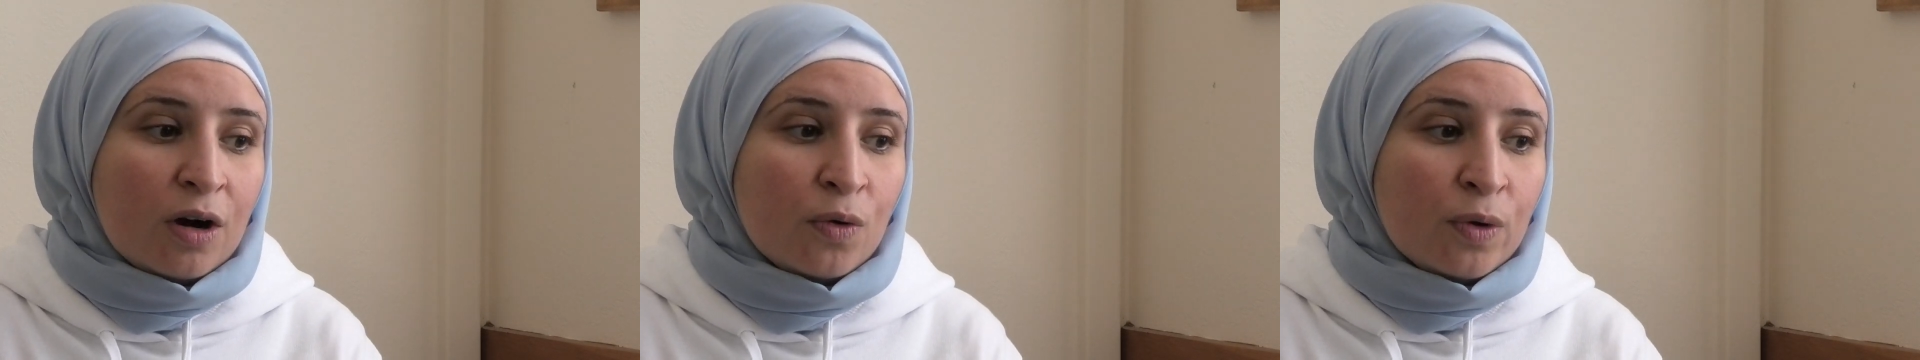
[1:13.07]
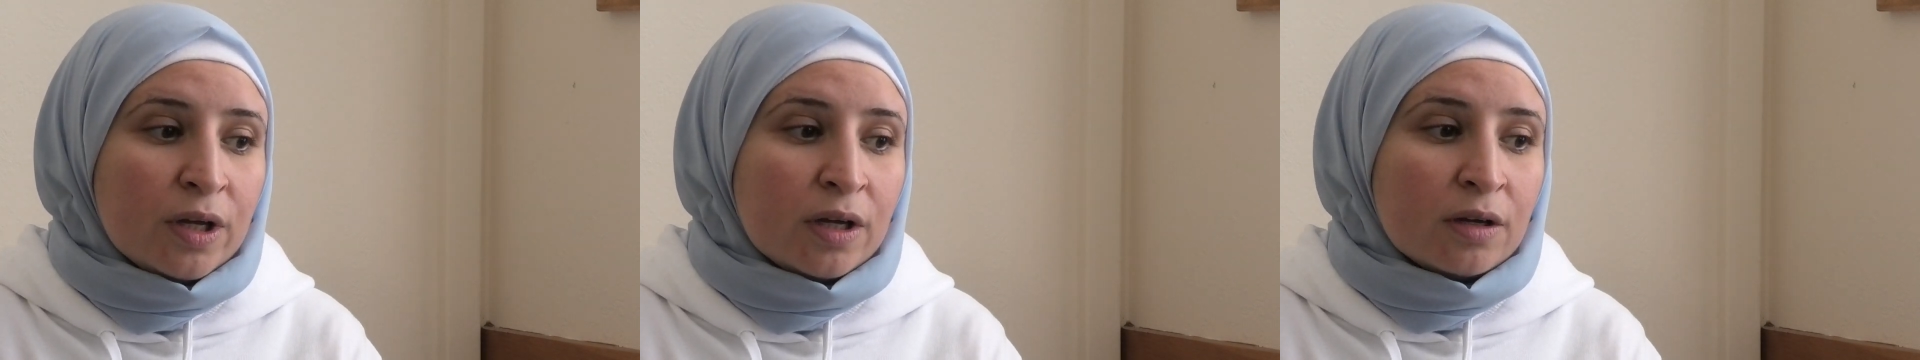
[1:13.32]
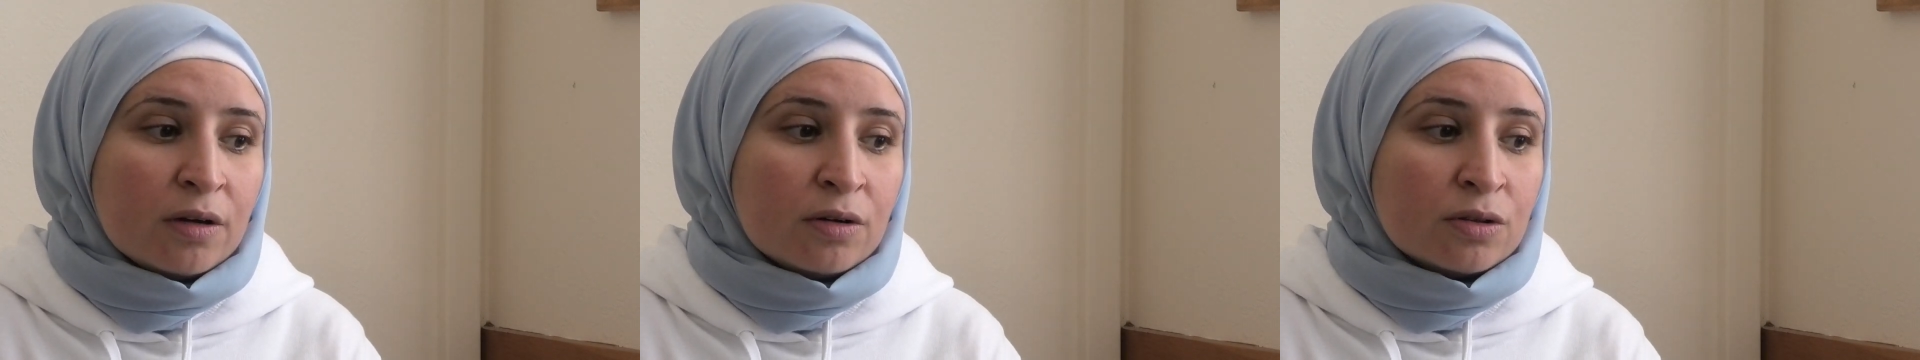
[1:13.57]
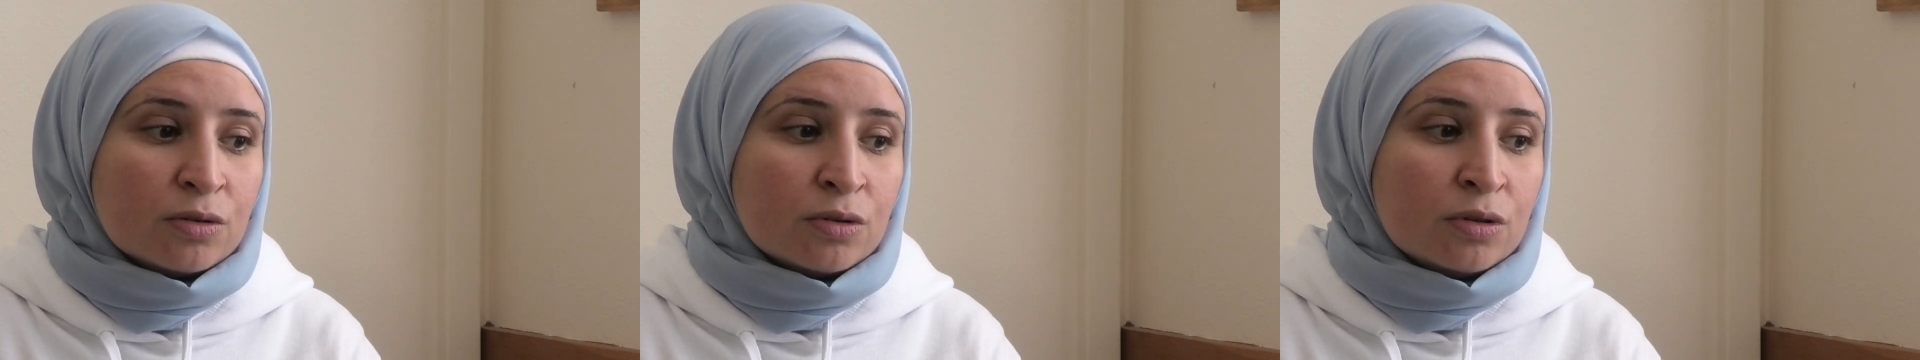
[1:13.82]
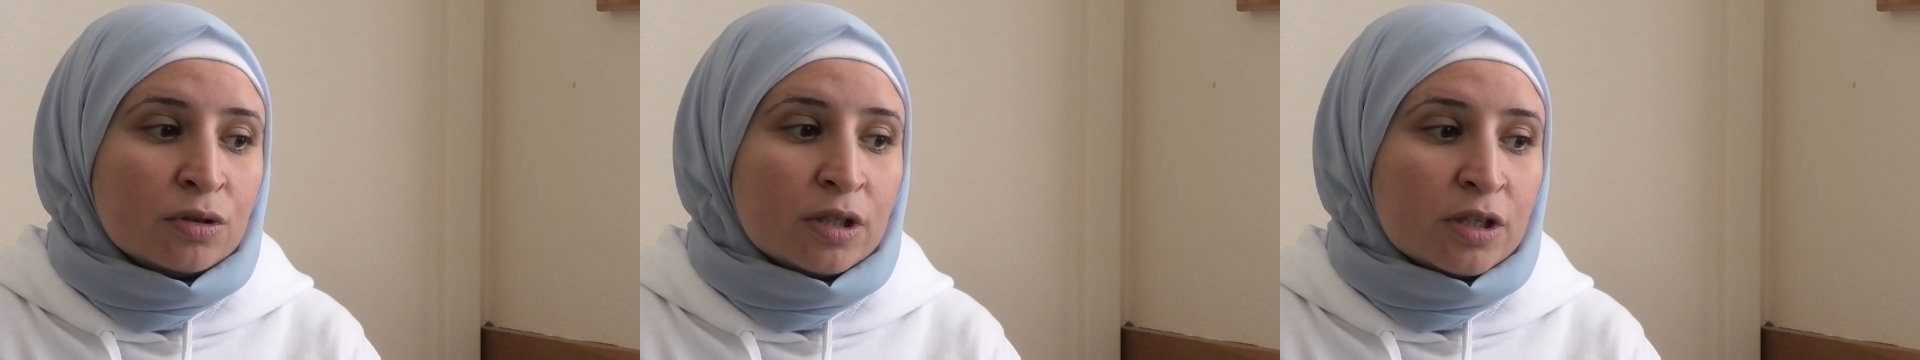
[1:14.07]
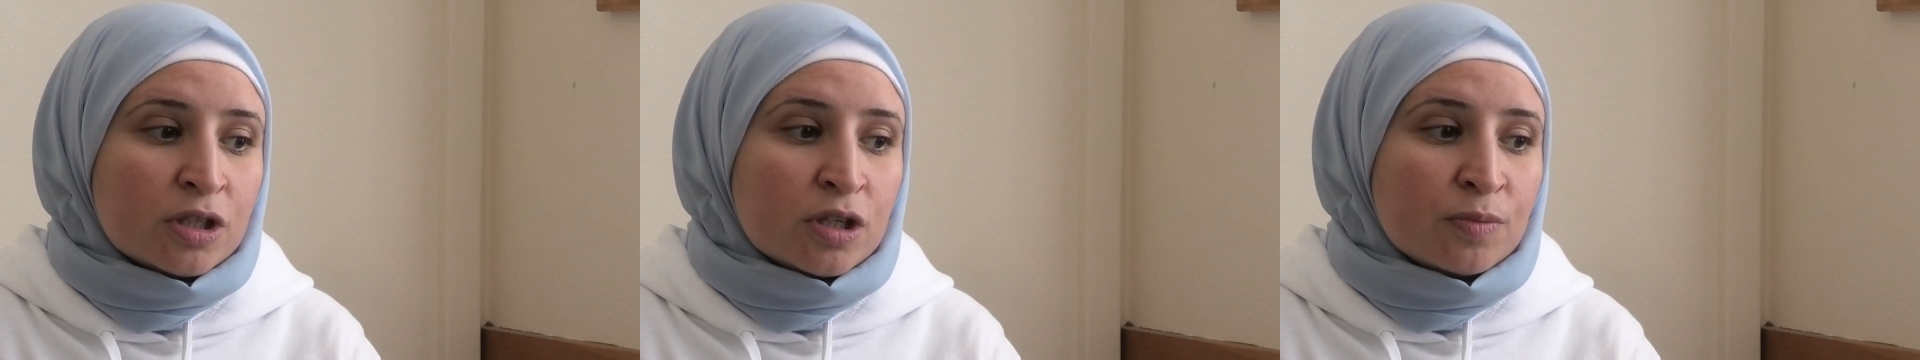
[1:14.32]
we go to
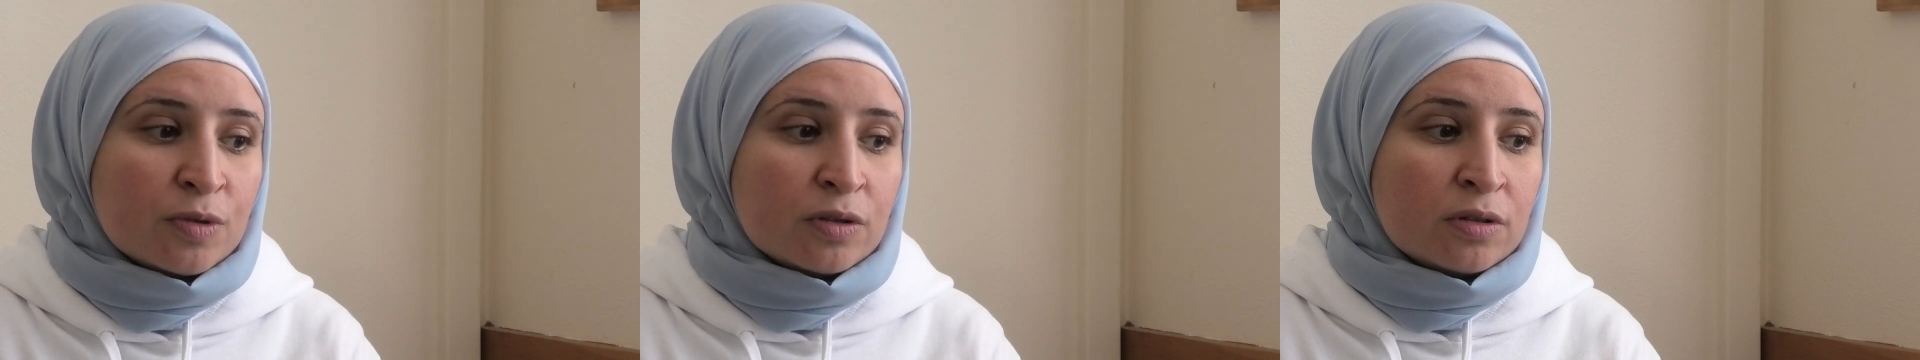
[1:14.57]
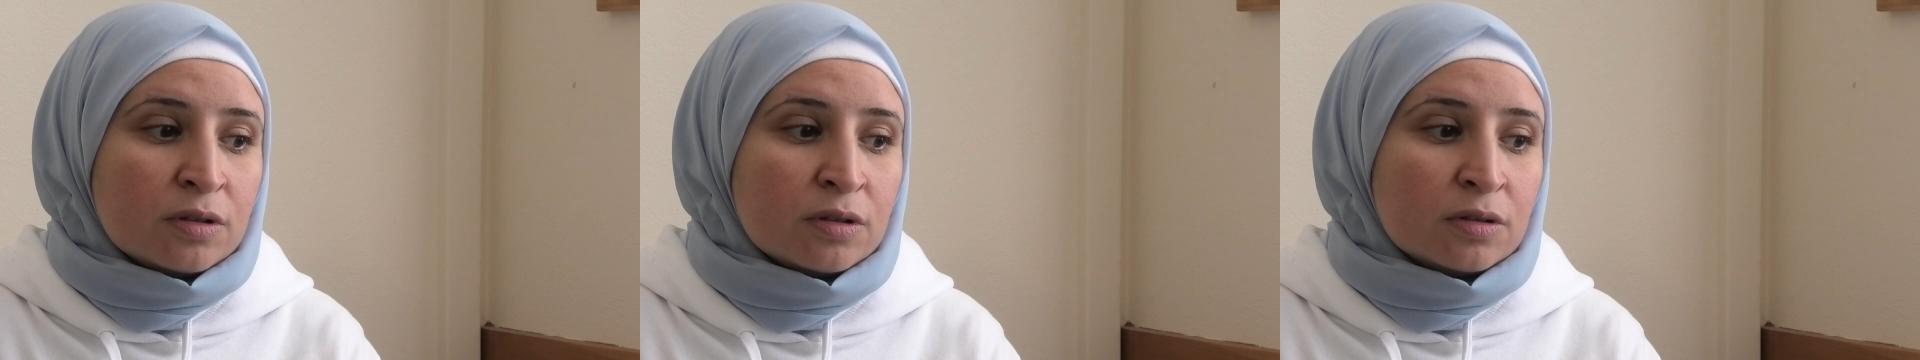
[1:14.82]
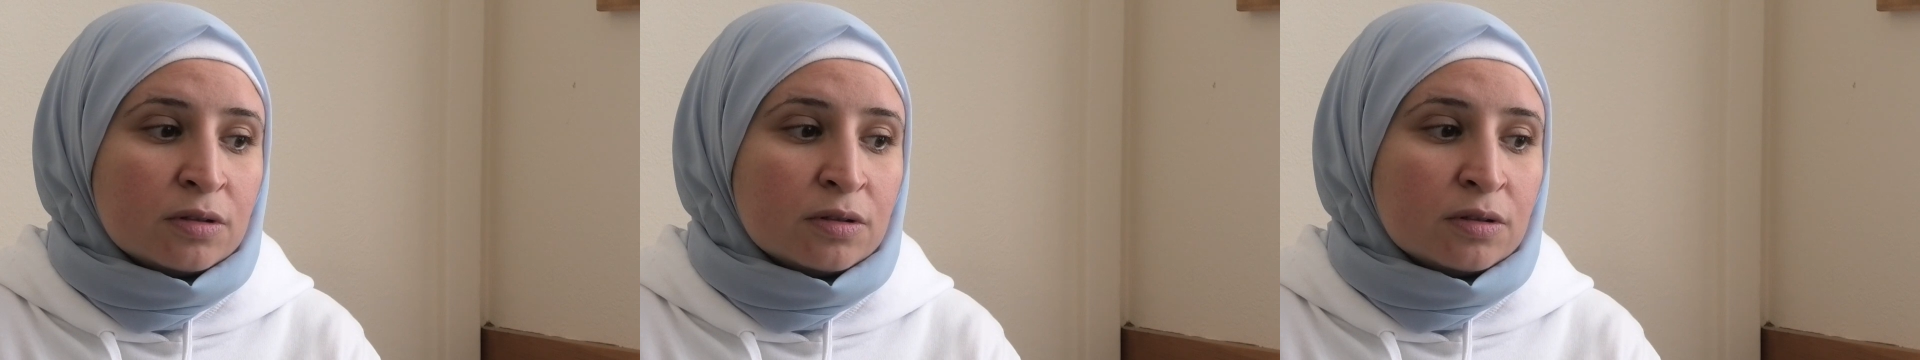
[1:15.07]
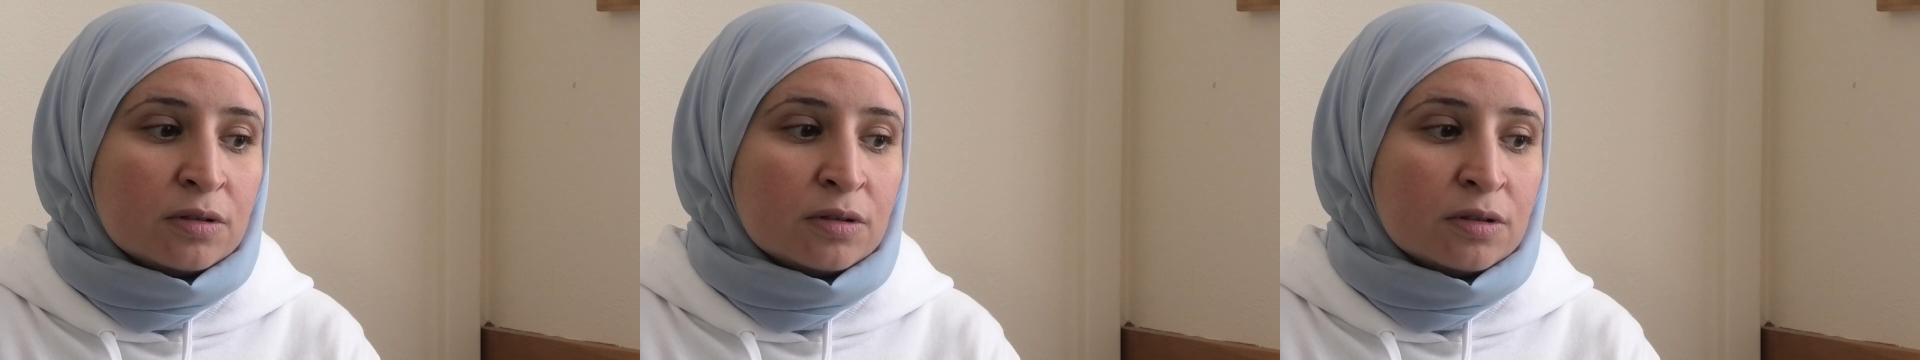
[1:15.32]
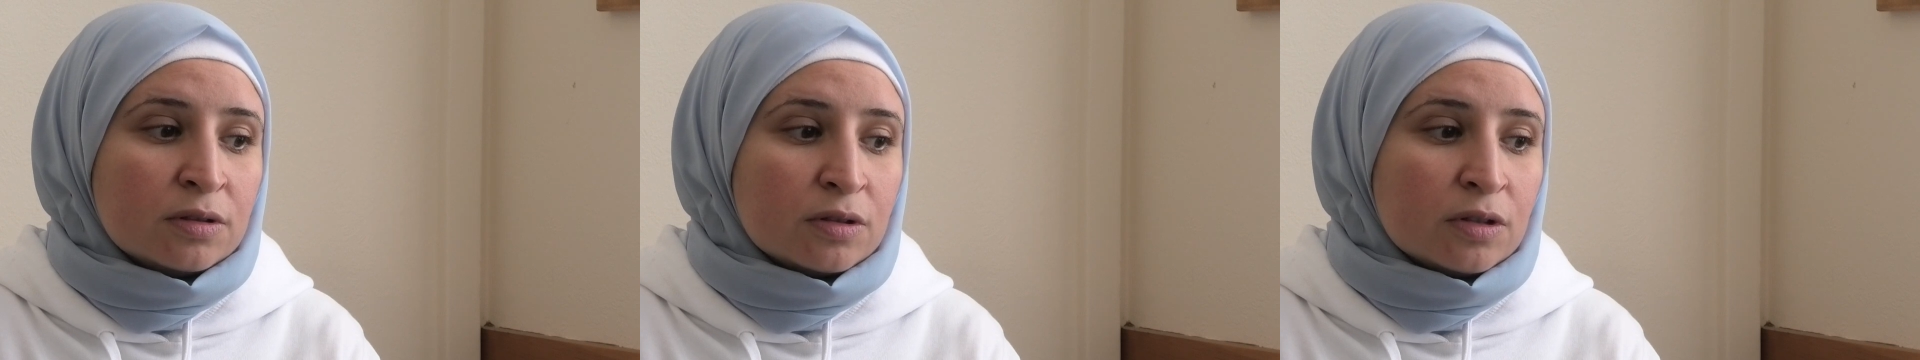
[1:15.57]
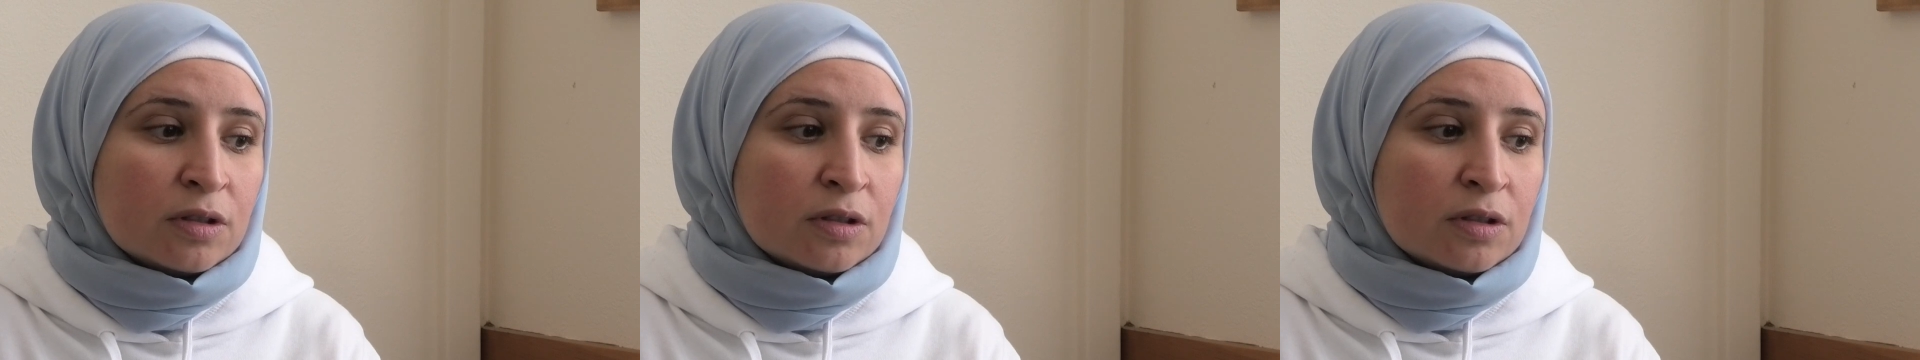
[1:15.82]
Egypt on.